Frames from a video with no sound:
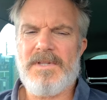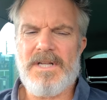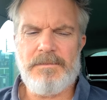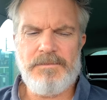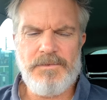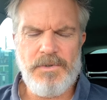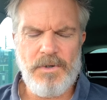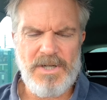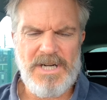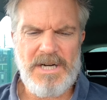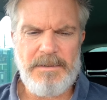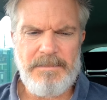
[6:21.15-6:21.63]
I'm
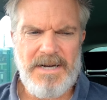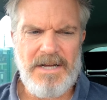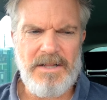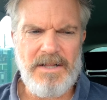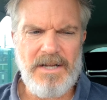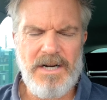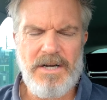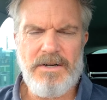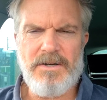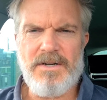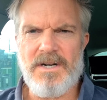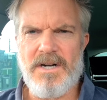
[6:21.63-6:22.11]
talking about
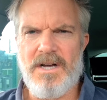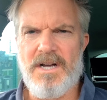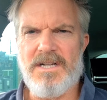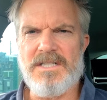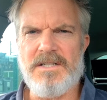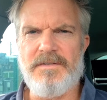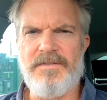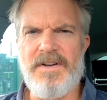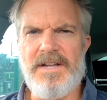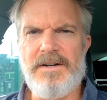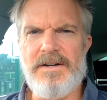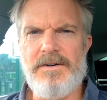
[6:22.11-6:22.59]
the
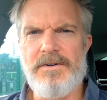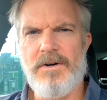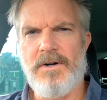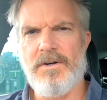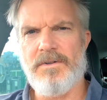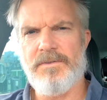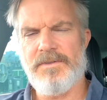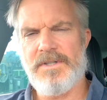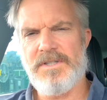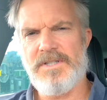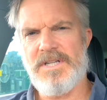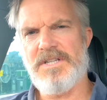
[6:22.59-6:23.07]
localized event,
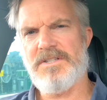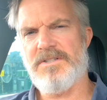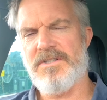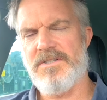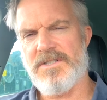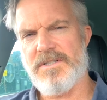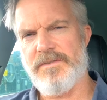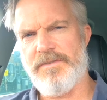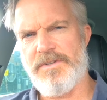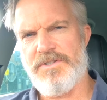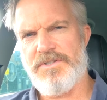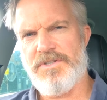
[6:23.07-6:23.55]
not the
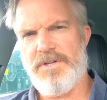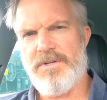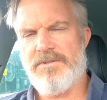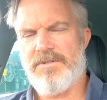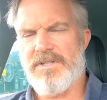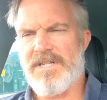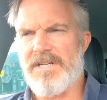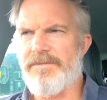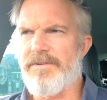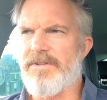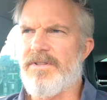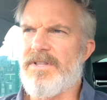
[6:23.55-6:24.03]
distance of the
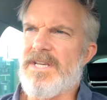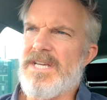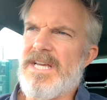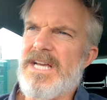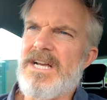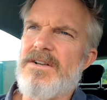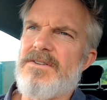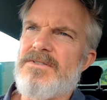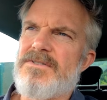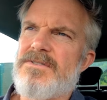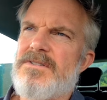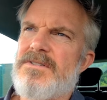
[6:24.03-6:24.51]
shooter and everything
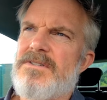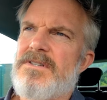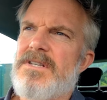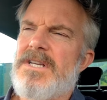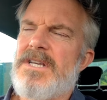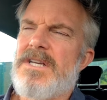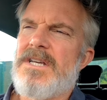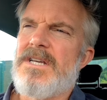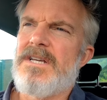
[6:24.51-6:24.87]
else.